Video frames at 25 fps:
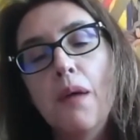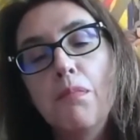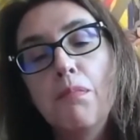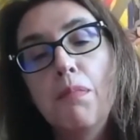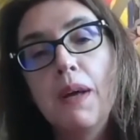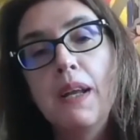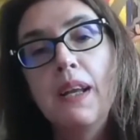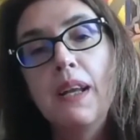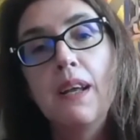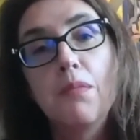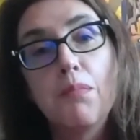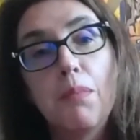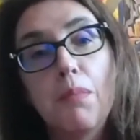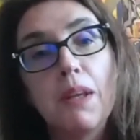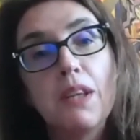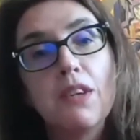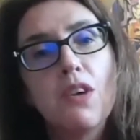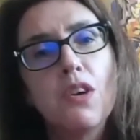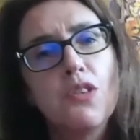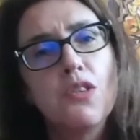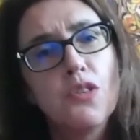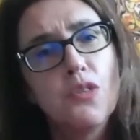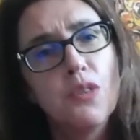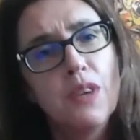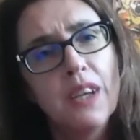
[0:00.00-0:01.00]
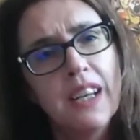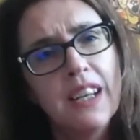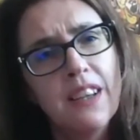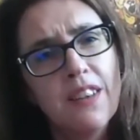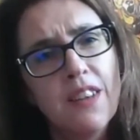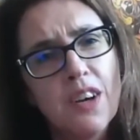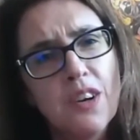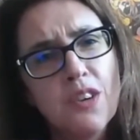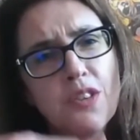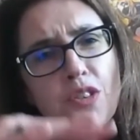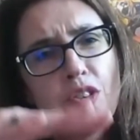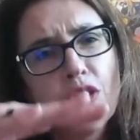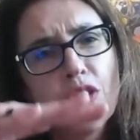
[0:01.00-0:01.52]
But so it's really
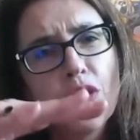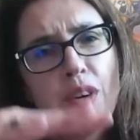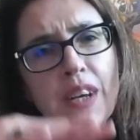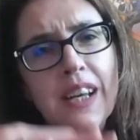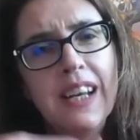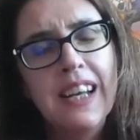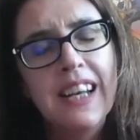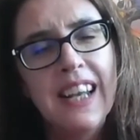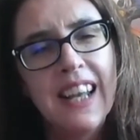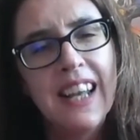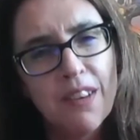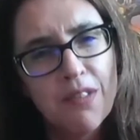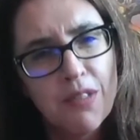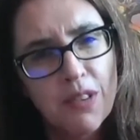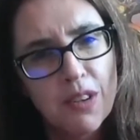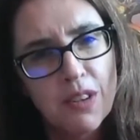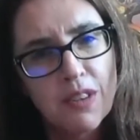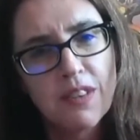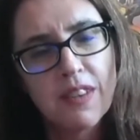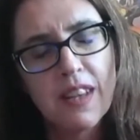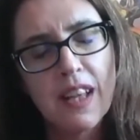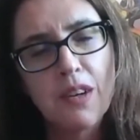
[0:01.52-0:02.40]
those three levels